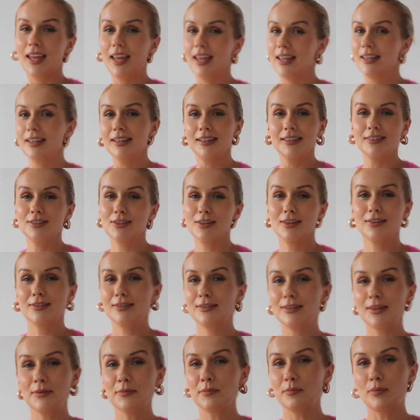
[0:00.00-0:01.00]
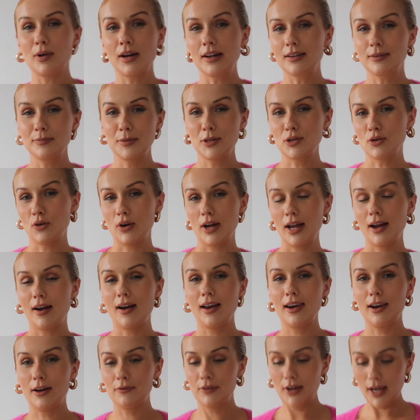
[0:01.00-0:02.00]
it just brings me joy.
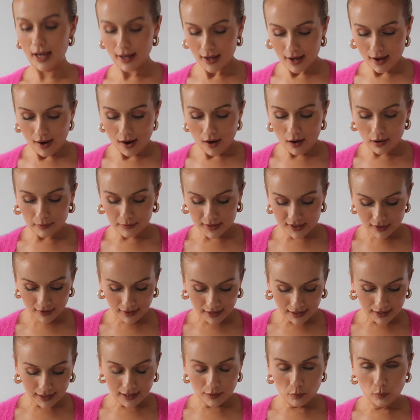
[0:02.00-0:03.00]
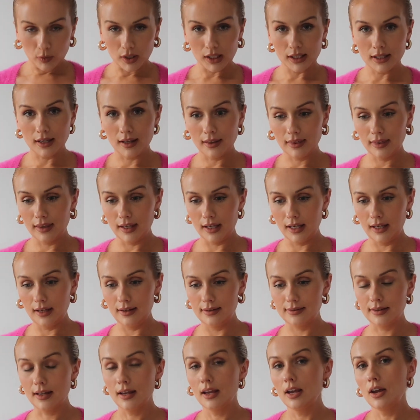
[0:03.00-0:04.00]
I love it. I'm styling it with
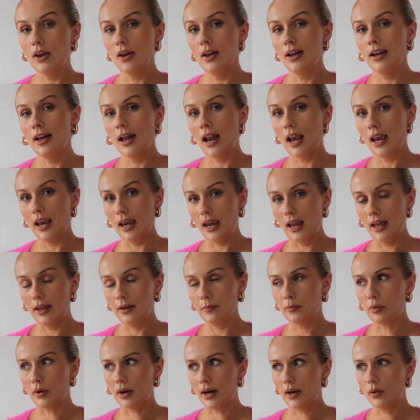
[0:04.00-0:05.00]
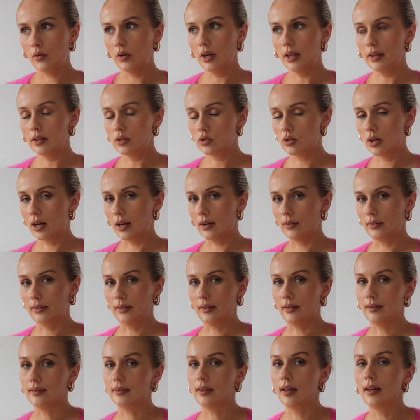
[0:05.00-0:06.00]
these brown leather
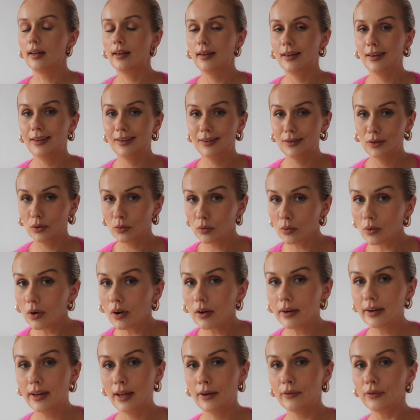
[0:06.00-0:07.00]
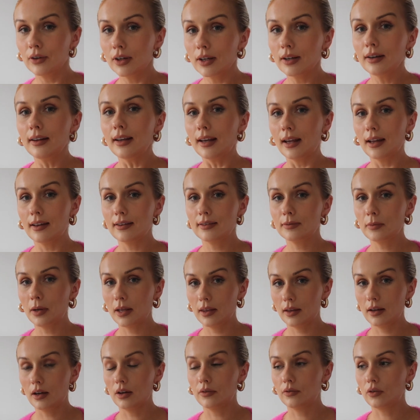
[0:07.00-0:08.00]
trousers. You are never gonna guess where
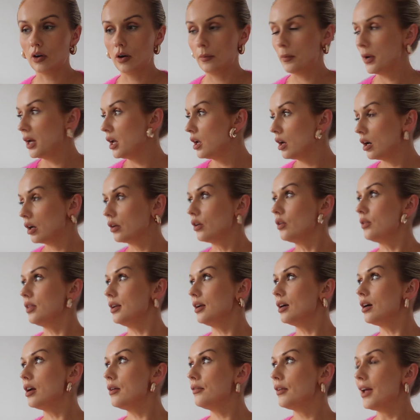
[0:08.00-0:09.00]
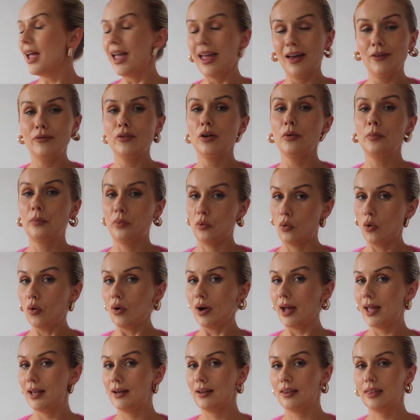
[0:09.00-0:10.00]
they are from. I don't think I've ever
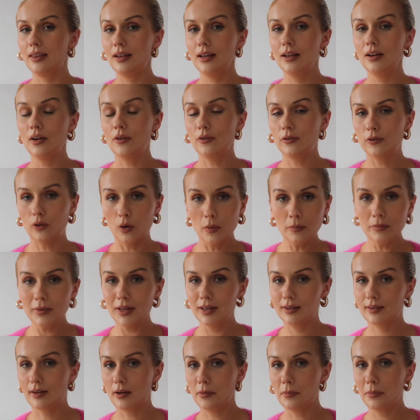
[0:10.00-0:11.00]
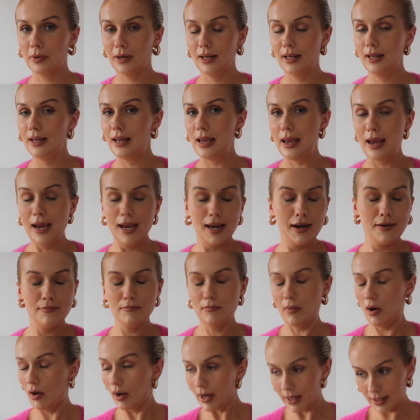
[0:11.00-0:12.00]
bought anything from this company in
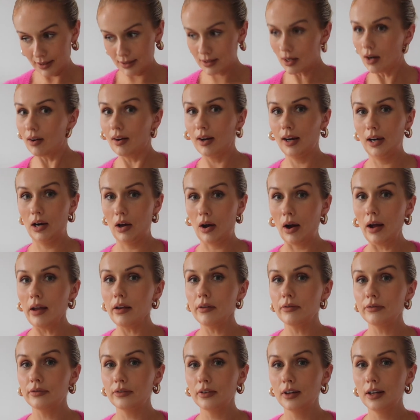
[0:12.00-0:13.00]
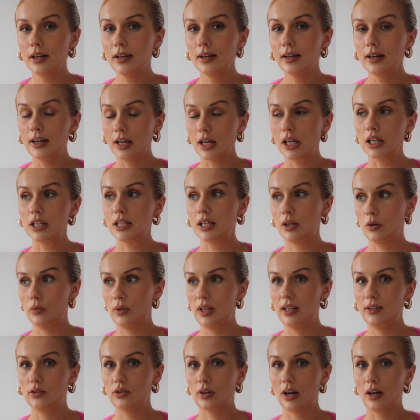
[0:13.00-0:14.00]
my entire life until
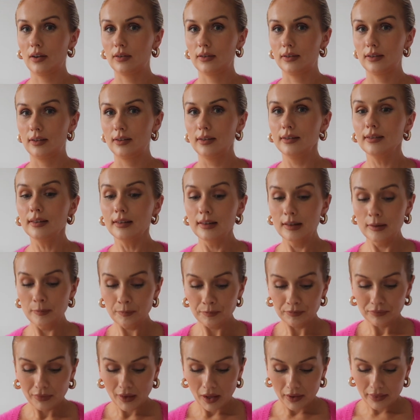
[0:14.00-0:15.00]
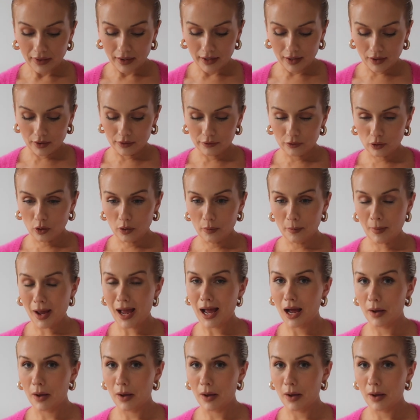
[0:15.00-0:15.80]
these trousers. They are from